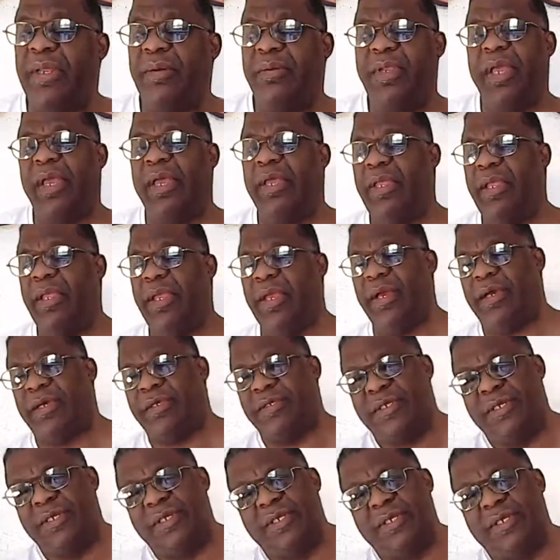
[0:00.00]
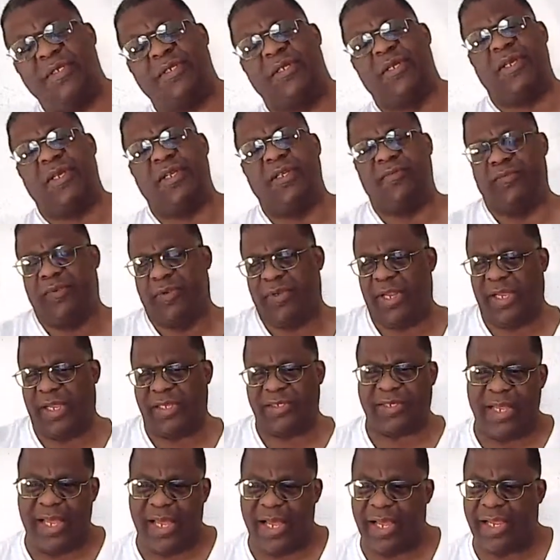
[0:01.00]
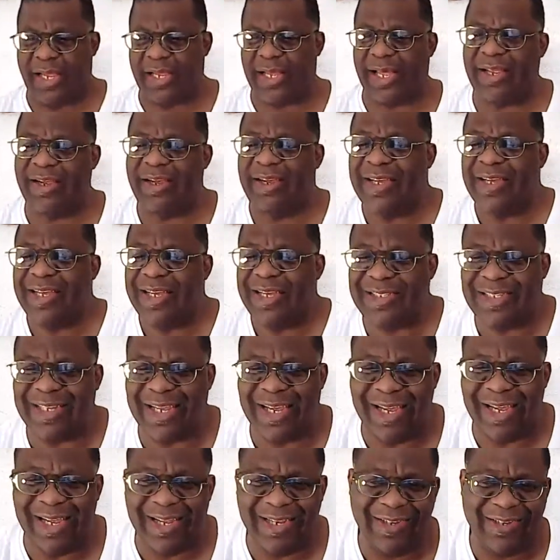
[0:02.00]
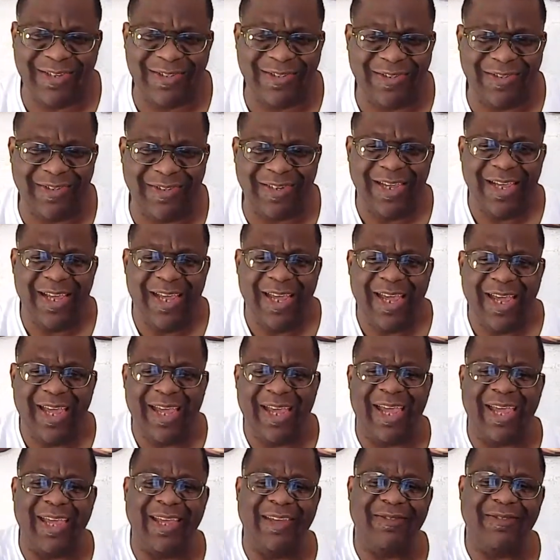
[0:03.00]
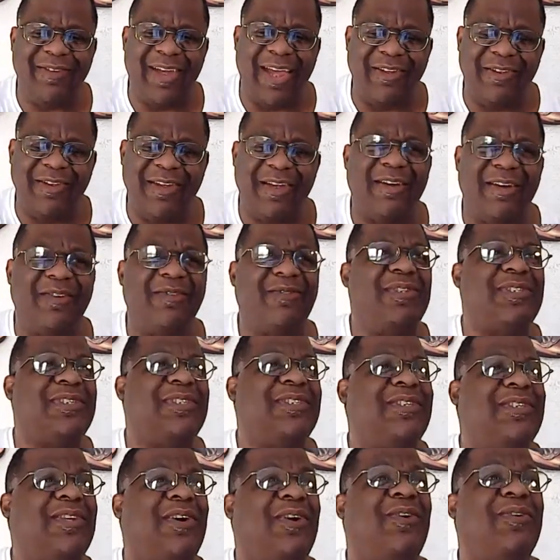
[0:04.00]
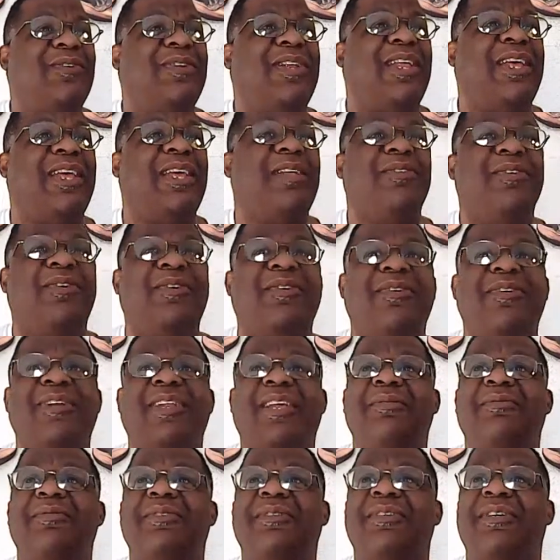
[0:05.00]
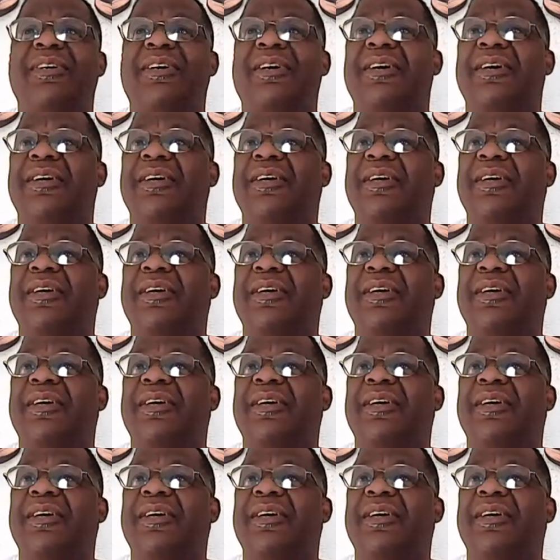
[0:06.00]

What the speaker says: yeah, because he's a real nice guy. He said, "How y'all doing?" Hey, what's his dog name? Dog name is uh,